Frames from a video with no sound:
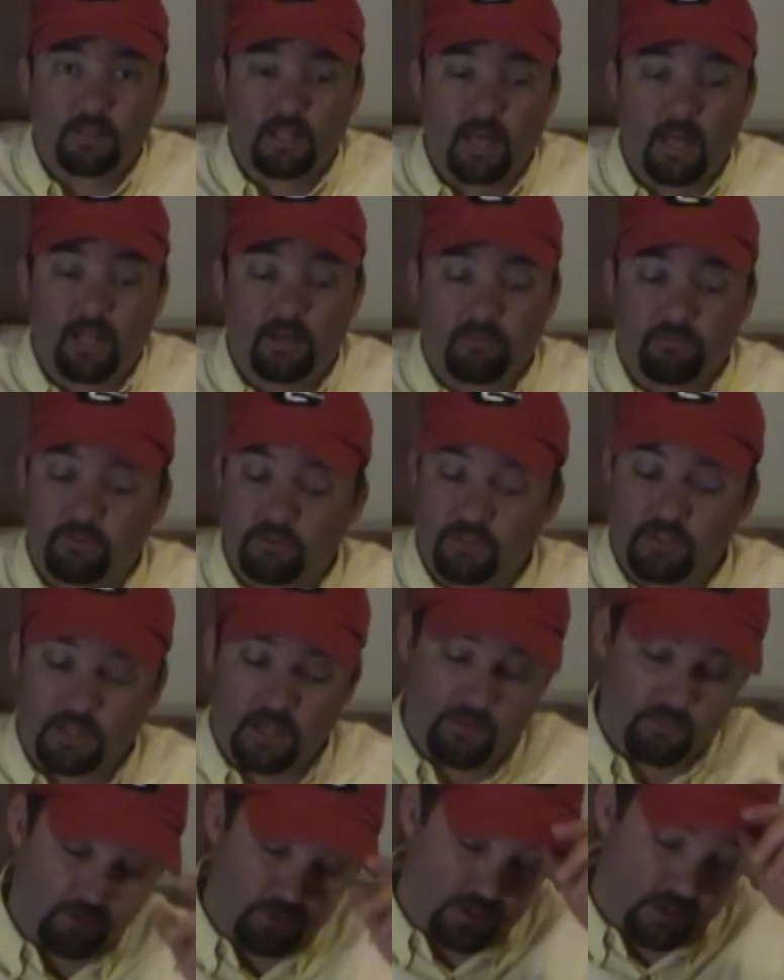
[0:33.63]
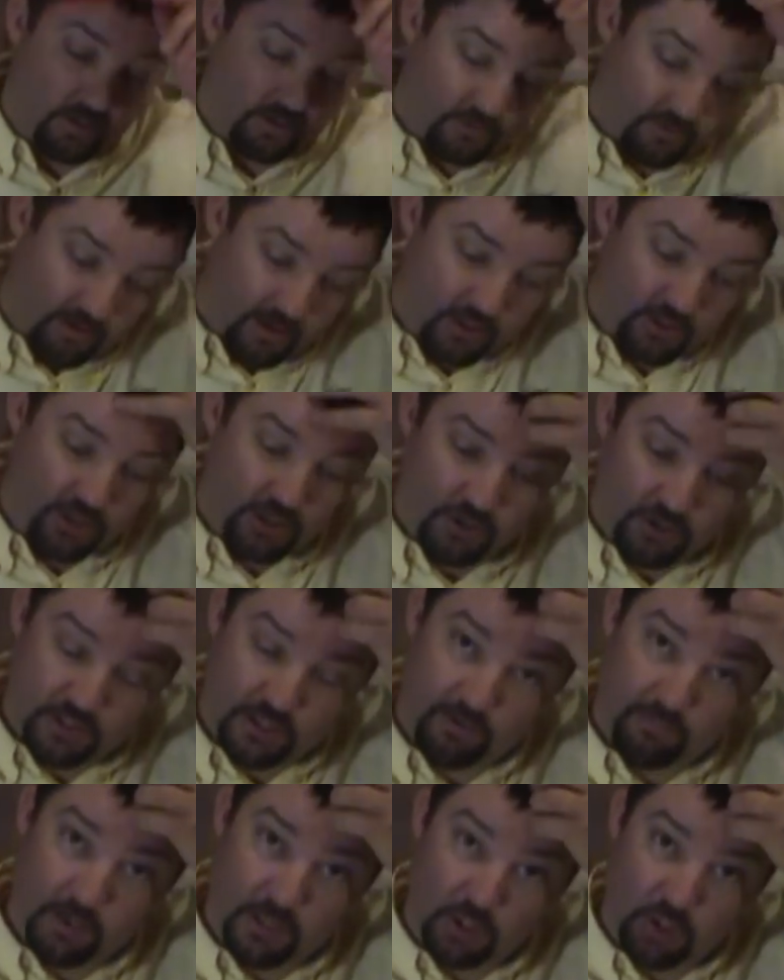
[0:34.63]
that for several year,
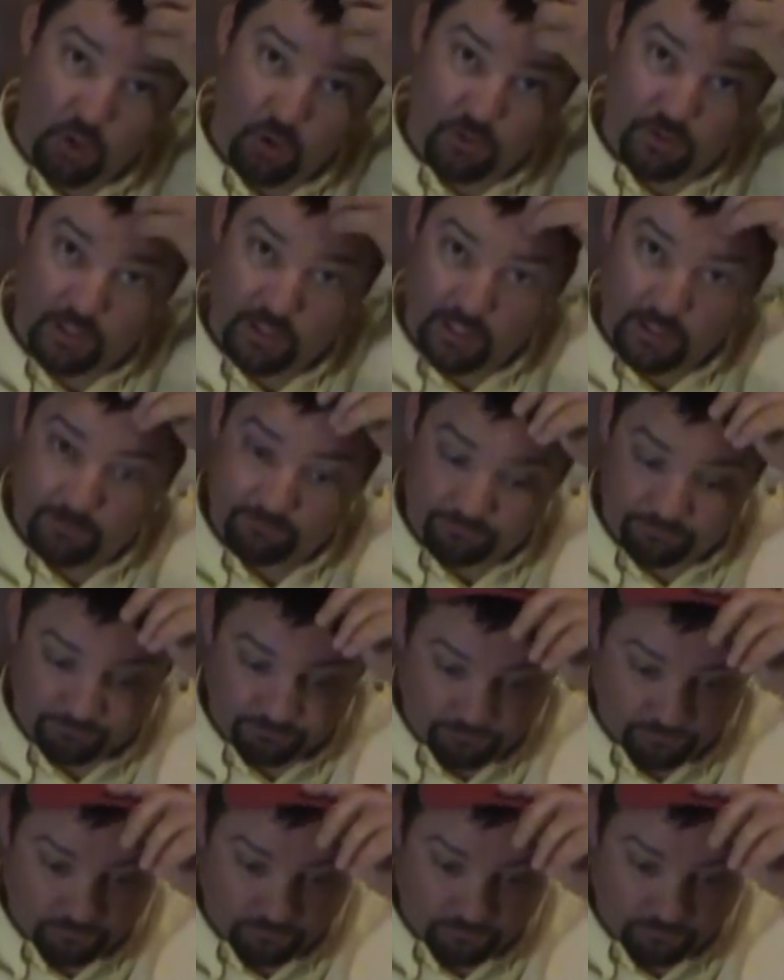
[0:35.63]
years have been using it